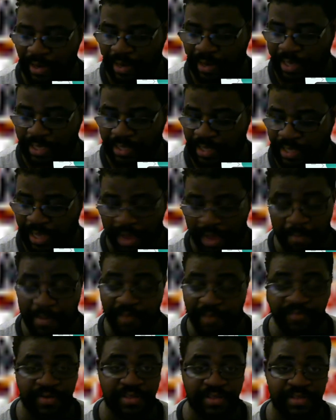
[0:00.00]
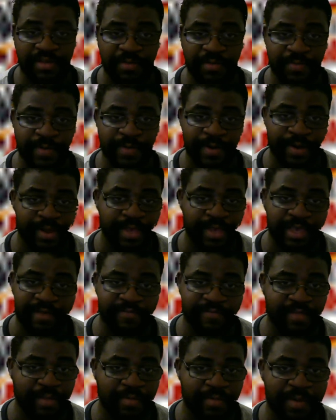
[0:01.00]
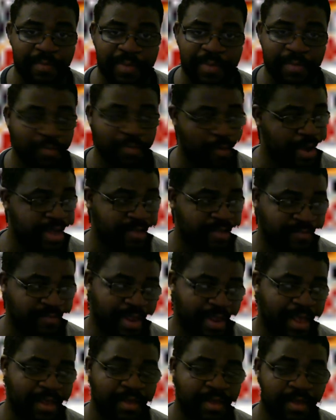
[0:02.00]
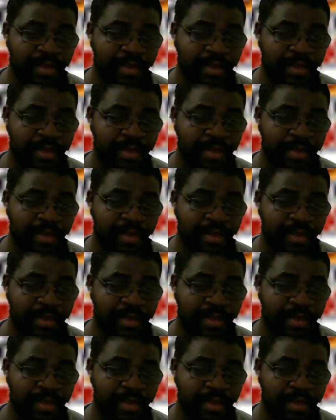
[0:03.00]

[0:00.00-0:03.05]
Like I said, I'm not going to sit up here and give WWE praise for that.